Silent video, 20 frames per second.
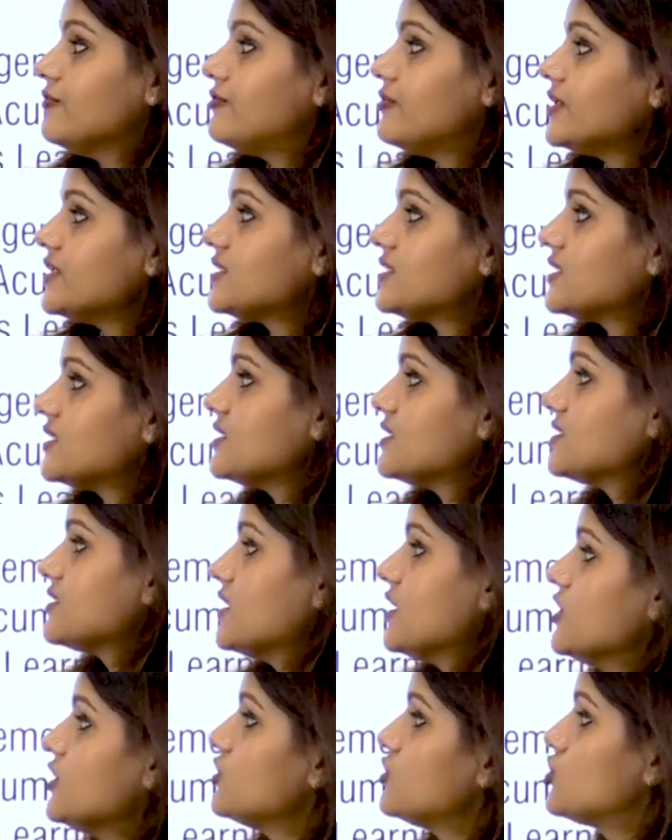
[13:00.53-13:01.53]
First is
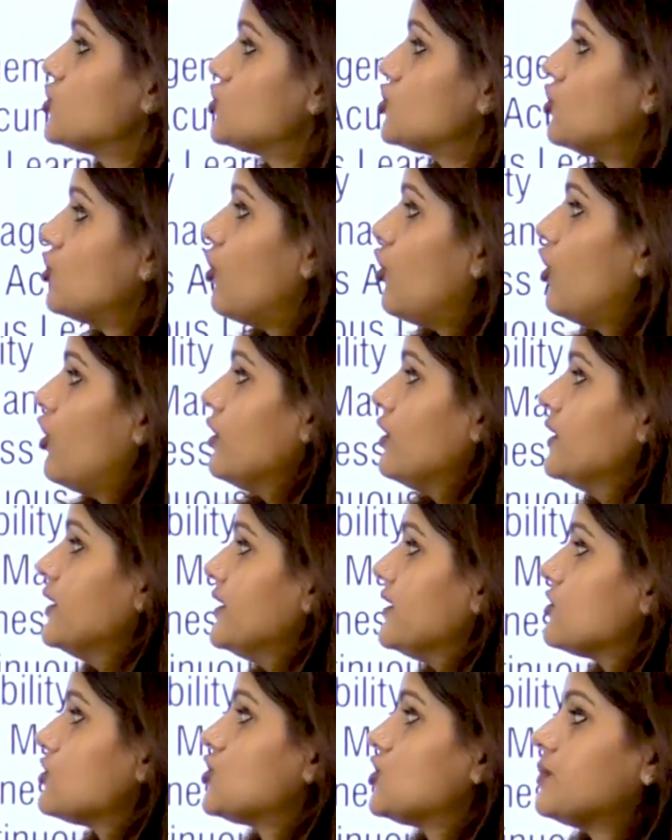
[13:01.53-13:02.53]
strong
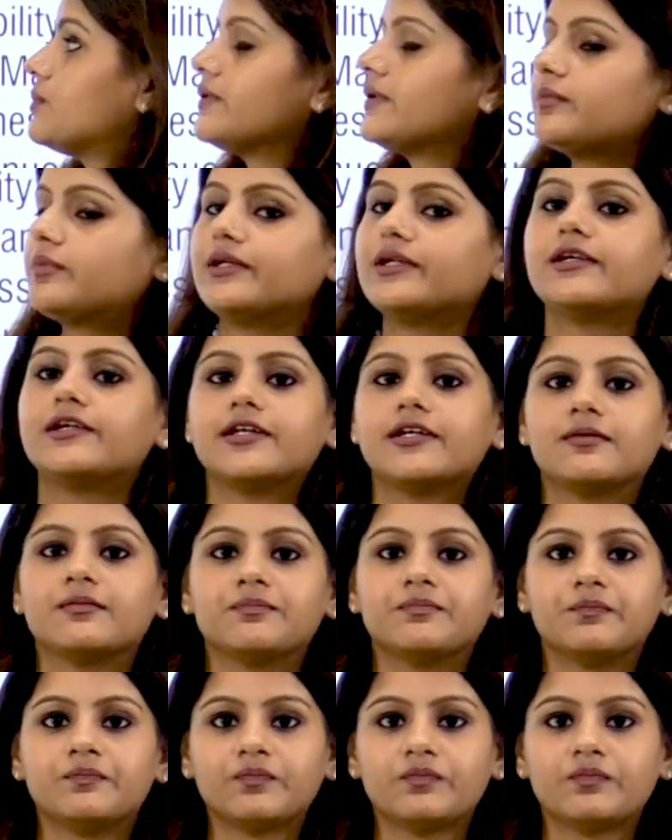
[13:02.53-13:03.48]
leadership ability.